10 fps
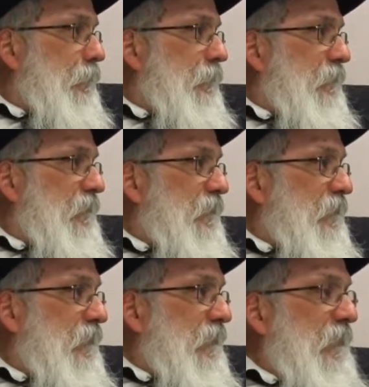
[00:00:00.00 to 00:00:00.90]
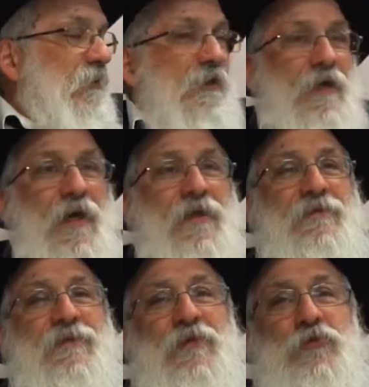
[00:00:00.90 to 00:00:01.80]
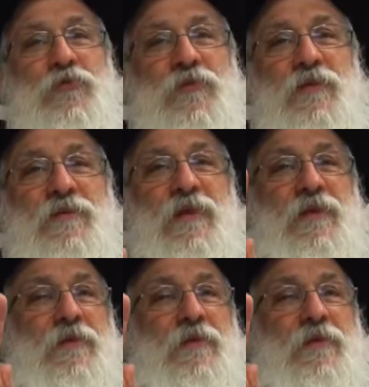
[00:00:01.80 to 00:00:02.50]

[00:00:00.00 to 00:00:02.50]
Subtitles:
And it's an interesting thing.